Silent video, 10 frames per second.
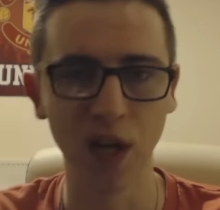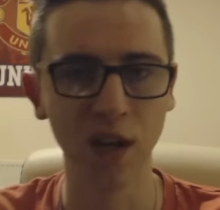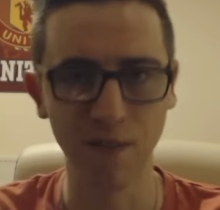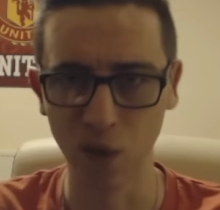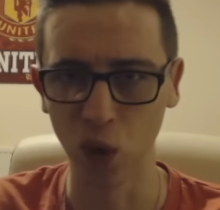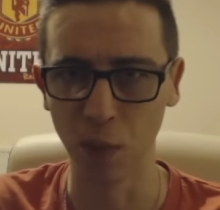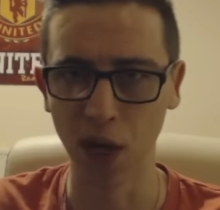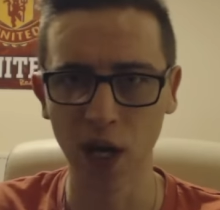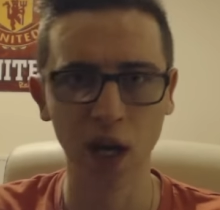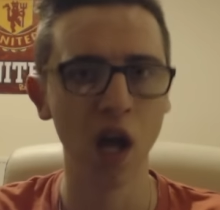we need a full
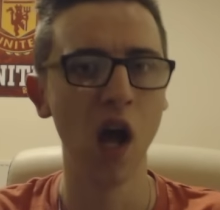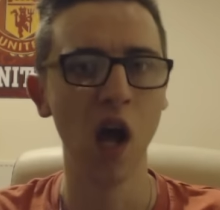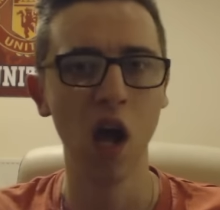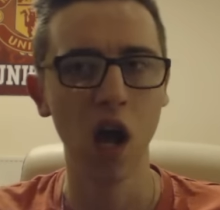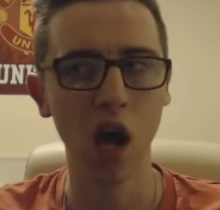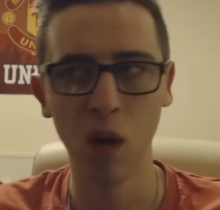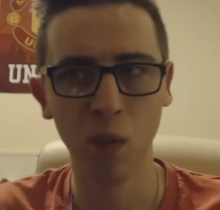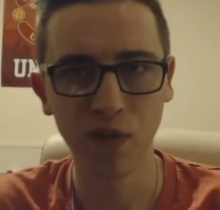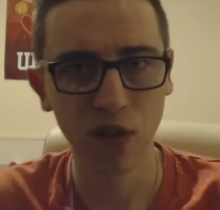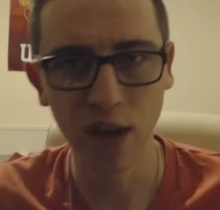back,
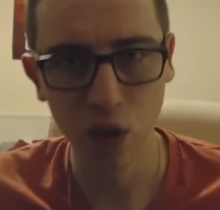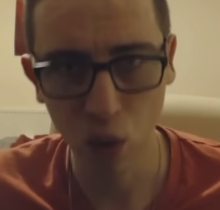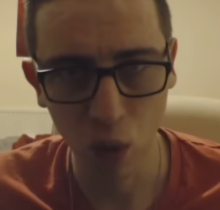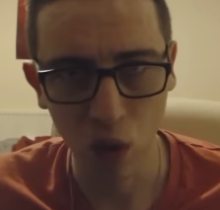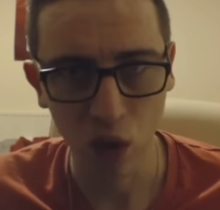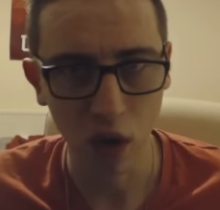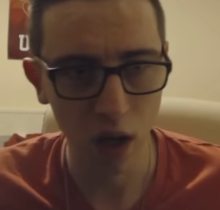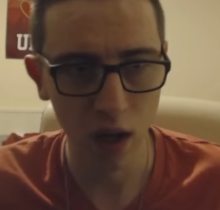and we've signed no one.